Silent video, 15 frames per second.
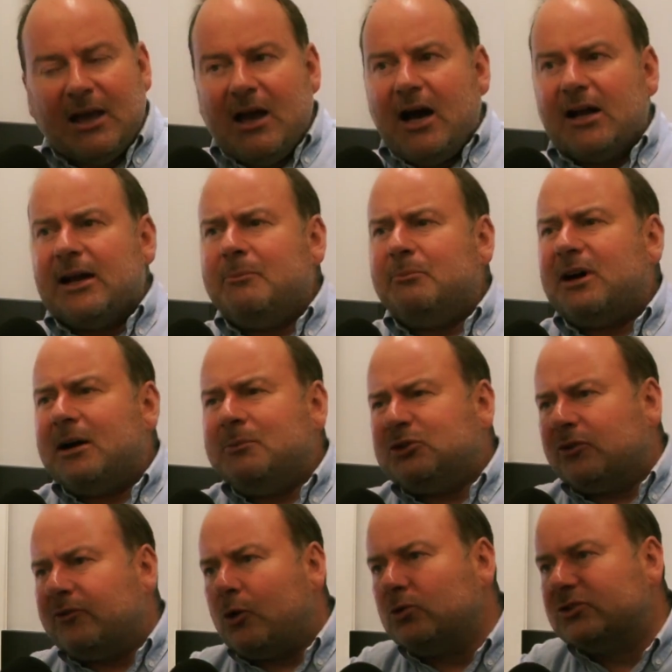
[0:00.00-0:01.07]
And I'm
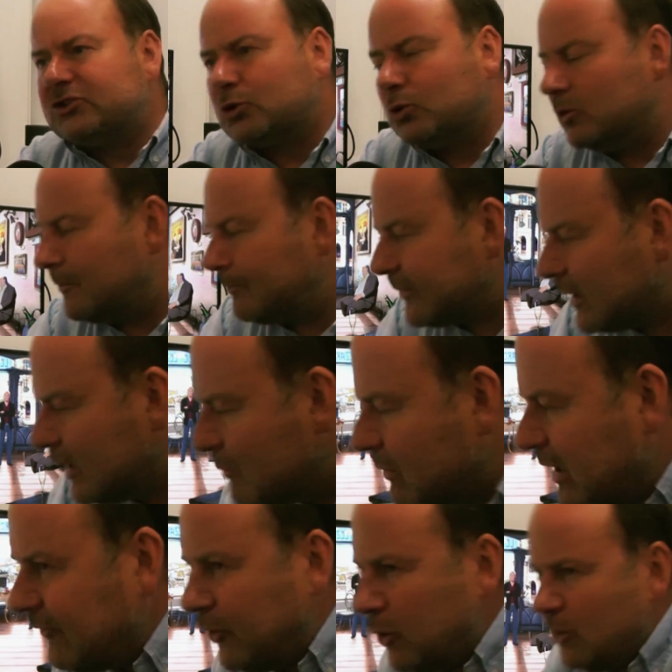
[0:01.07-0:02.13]
sort of old school.
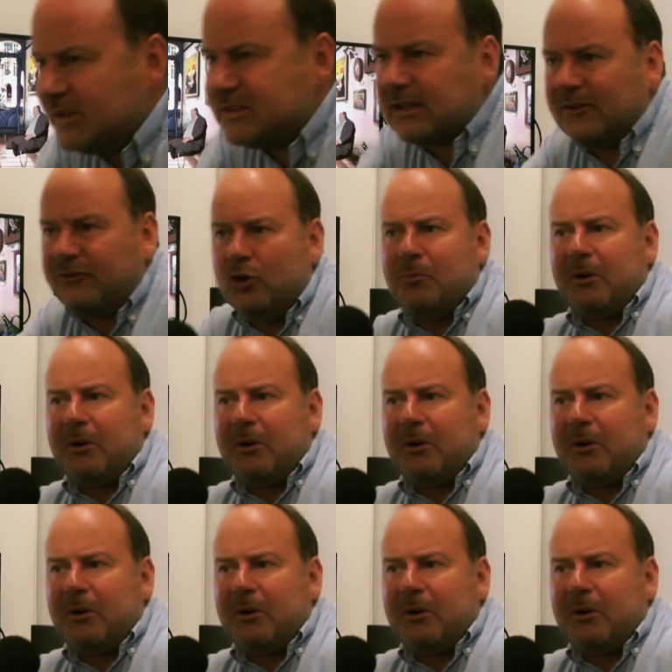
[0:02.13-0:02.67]
My view is, if you